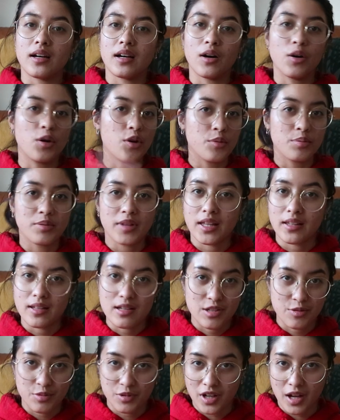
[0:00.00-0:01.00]
a whole
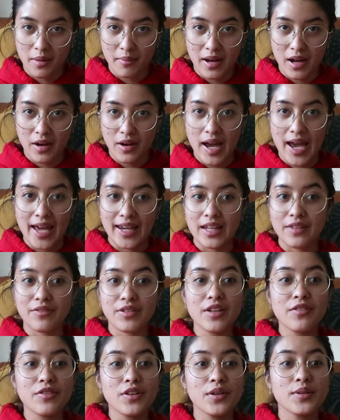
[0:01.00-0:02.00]
playlist will come out. And
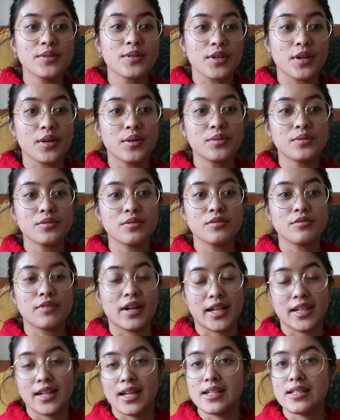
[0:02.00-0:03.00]
even if you don't
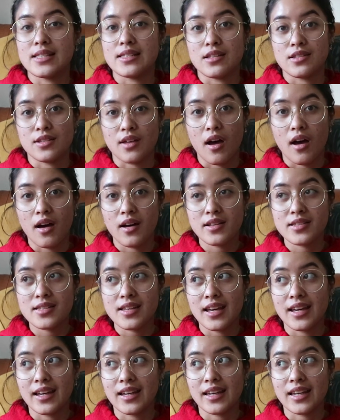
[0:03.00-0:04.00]
recognize the songs,
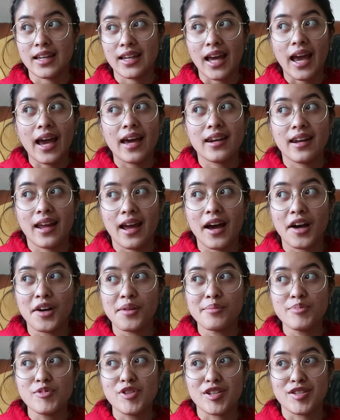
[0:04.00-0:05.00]
it can
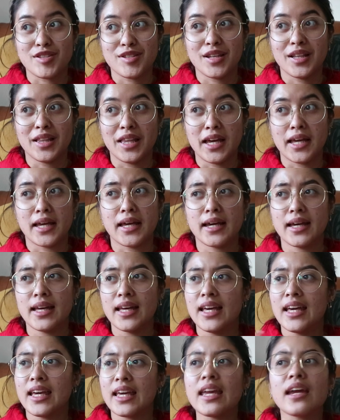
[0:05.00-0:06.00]
help just to like
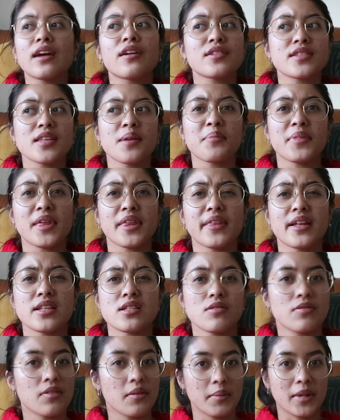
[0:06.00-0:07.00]
hear something
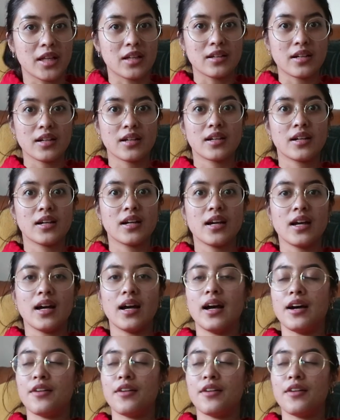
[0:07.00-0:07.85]
that's familiar.